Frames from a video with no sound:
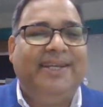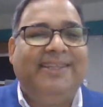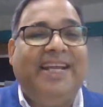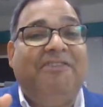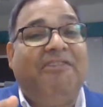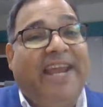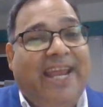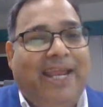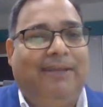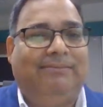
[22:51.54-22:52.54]
Then
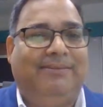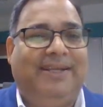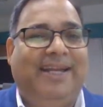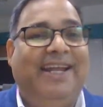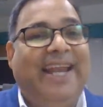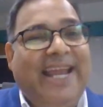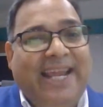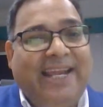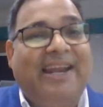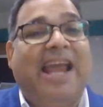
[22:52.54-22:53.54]
ray.
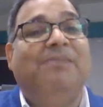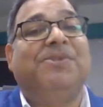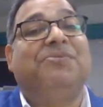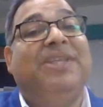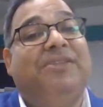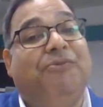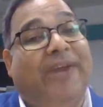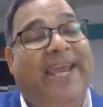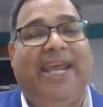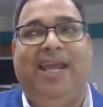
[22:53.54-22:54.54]
Ray rhymes with
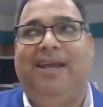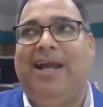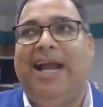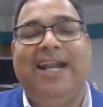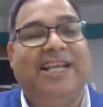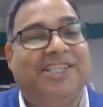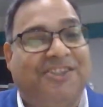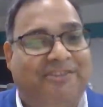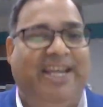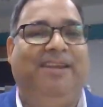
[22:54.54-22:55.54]
way and
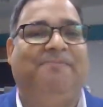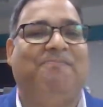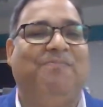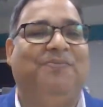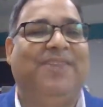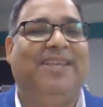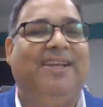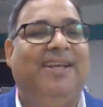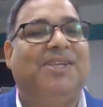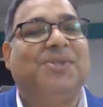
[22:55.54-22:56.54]
astray.
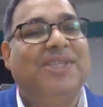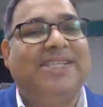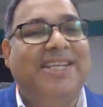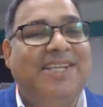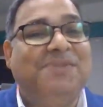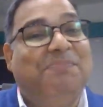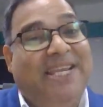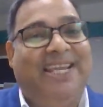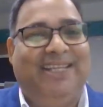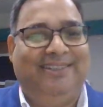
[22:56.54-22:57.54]
So this is
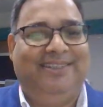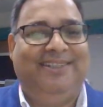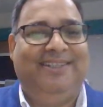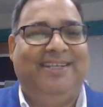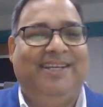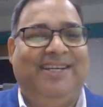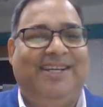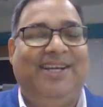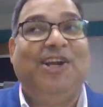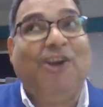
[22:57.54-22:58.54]
B,
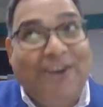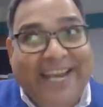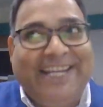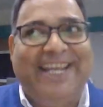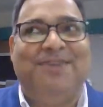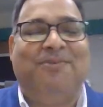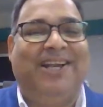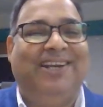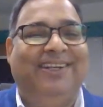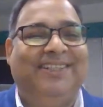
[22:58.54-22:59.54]
connecting
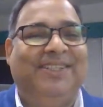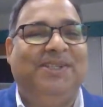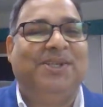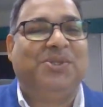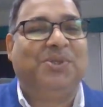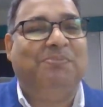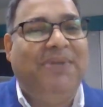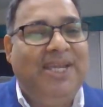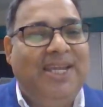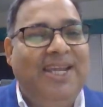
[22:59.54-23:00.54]
one. So
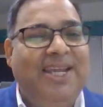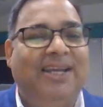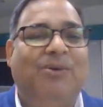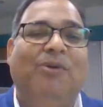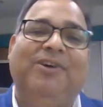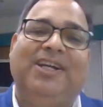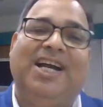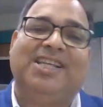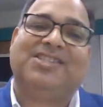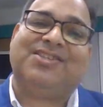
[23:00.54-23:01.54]
B,
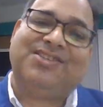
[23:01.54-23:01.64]
overcast.